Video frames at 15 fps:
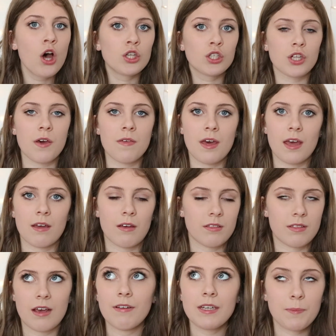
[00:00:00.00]
So
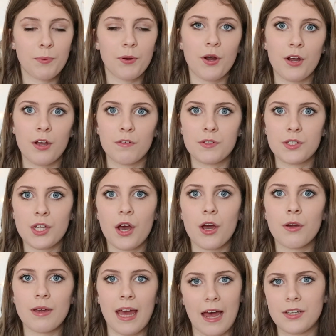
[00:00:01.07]
there is proof. So
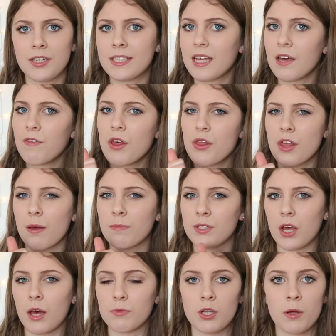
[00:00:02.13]
yeah, just give it a thumbs
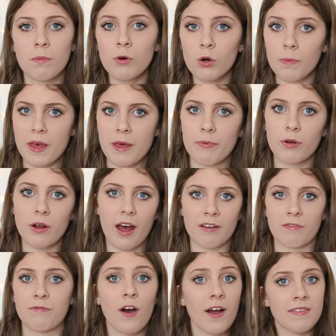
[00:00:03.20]
up so more people can
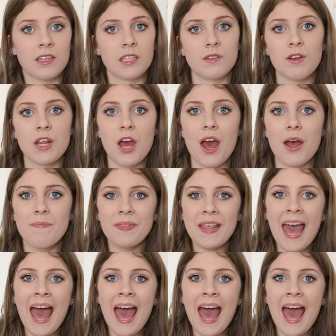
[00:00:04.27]
find this video